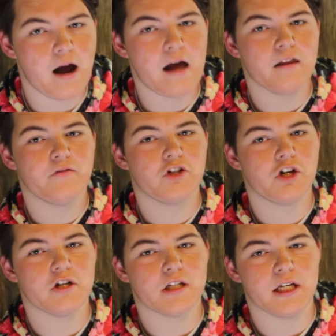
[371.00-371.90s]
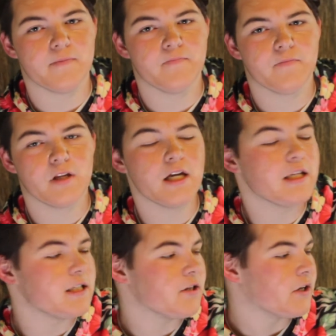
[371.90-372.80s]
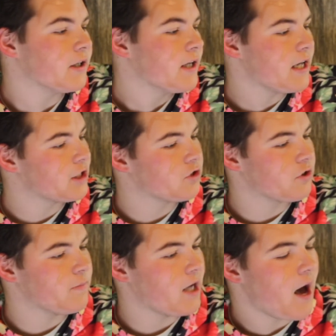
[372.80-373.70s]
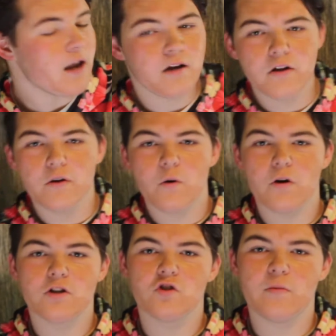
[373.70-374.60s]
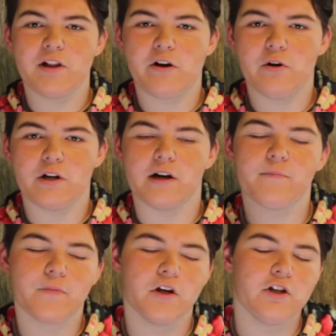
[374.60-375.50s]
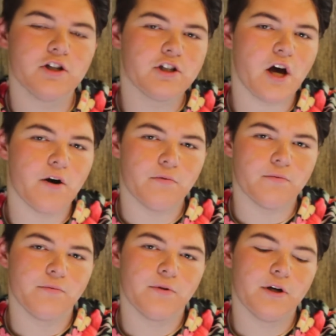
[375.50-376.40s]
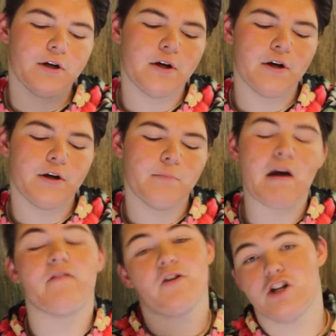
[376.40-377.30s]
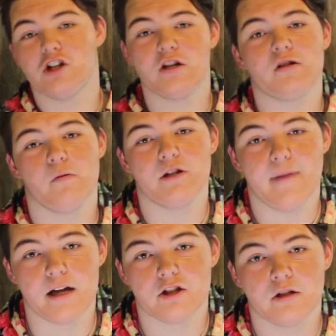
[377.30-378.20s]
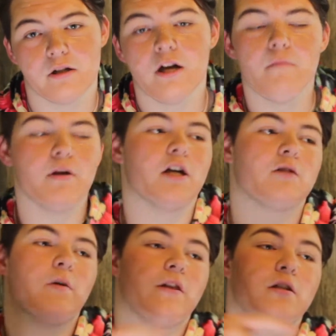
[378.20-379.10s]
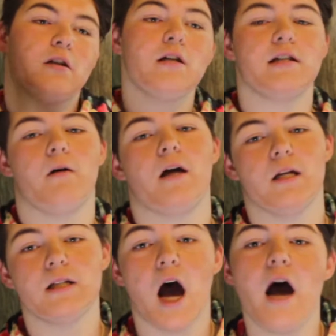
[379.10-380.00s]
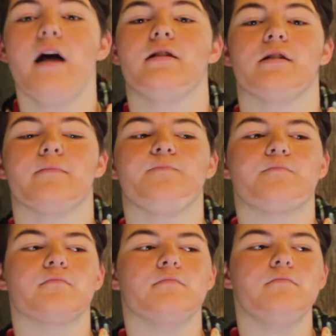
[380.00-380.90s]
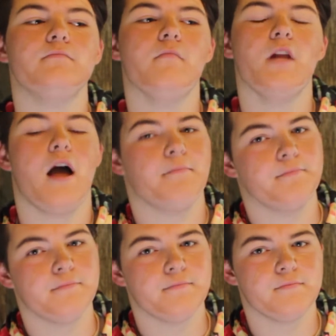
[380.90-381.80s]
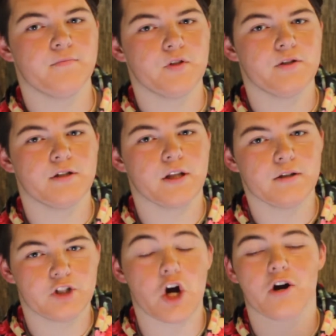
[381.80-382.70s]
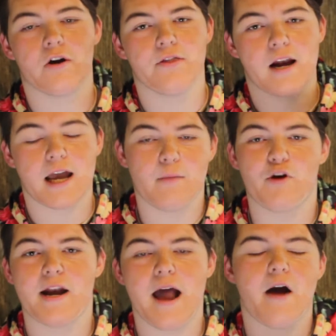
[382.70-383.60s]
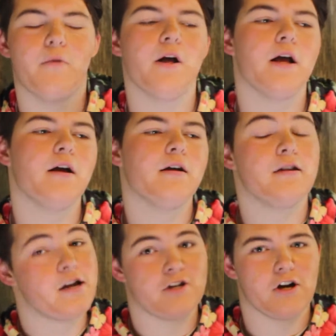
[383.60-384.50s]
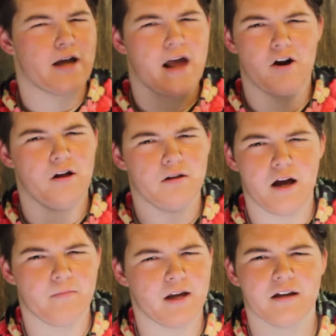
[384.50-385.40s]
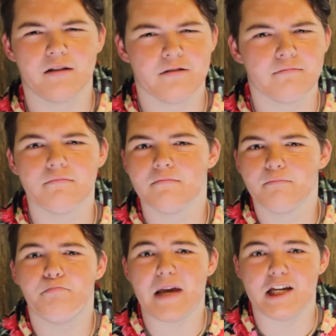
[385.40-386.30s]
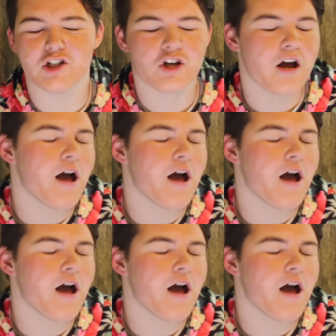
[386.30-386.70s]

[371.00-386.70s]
I live in Jersey. It's either extremely hot or extremely cold here. So, my foundation doesn't always match. Because when the sun's out and it's hot, I'm darker than I am right now. Not dark at all. I'm like beige.